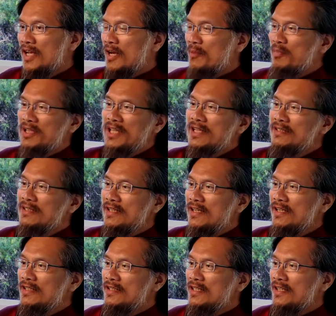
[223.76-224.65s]
Yeah, but that's the
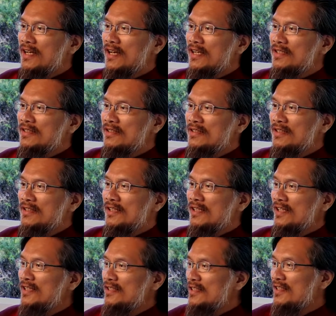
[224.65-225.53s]
easy case. See,
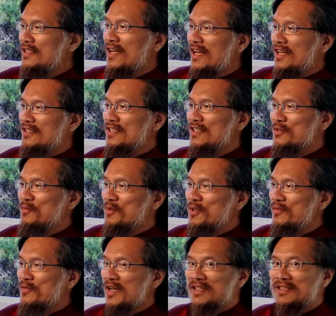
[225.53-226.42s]
the easy case is when
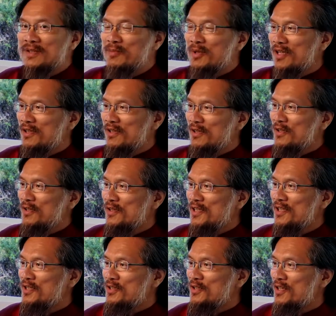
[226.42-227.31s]
you've got somebody
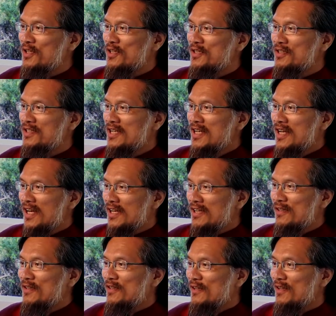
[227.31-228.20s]
clearly in charge and
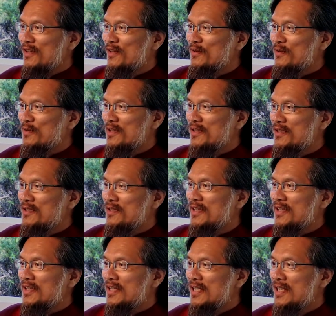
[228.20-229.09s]
clearly
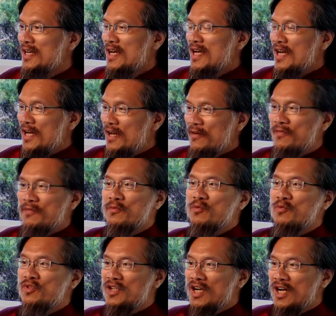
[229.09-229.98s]
authoritarian. If
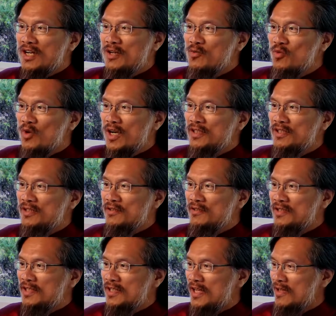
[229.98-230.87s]
Doug wants to
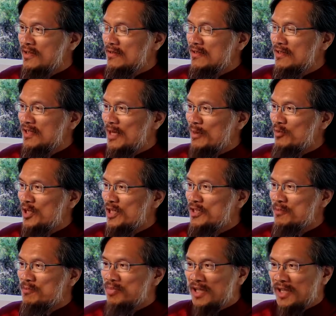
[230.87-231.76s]
scale
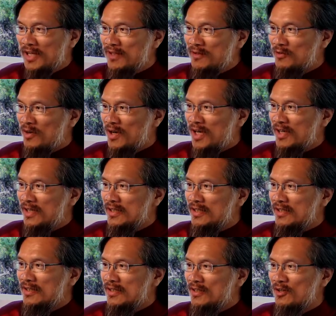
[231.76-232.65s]
collaboration planet wide,
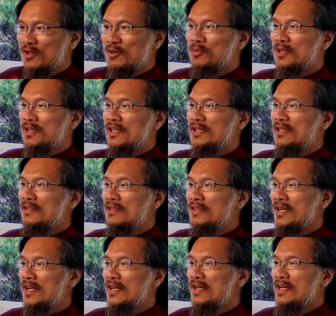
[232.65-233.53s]
globally,
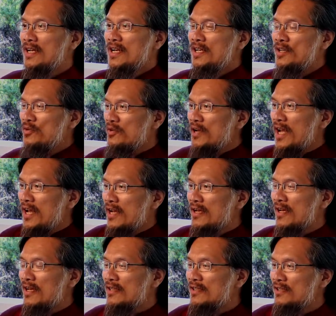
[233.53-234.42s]
okay, you
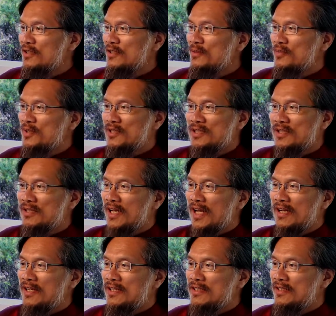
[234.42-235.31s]
cannot assume there's
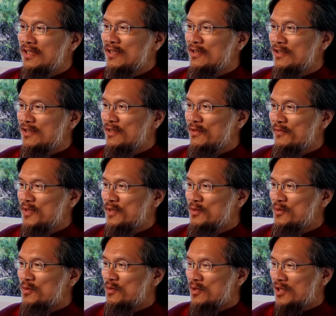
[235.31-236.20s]
any single
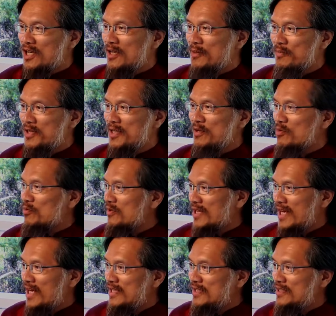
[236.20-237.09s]
individual or company or
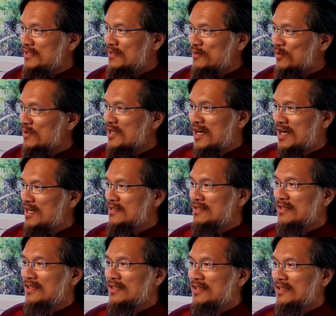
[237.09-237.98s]
nation or
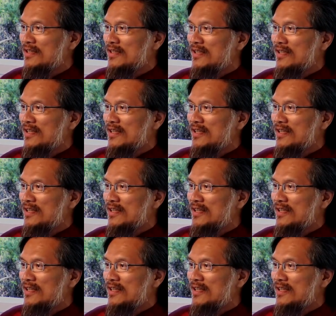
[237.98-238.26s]
continent